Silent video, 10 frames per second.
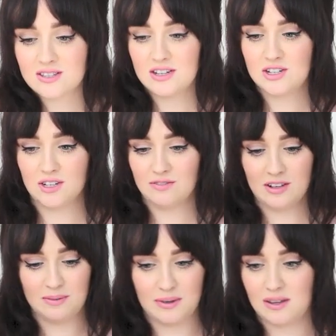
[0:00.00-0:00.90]
they shouldn't
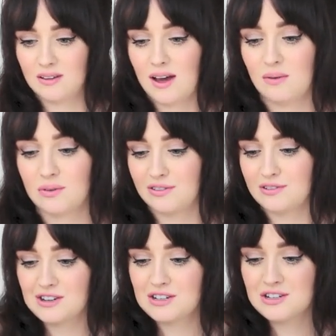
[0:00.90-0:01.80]
really be out of the
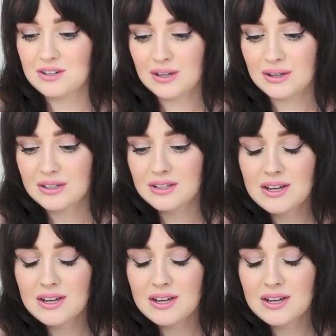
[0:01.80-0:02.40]
fridge too long.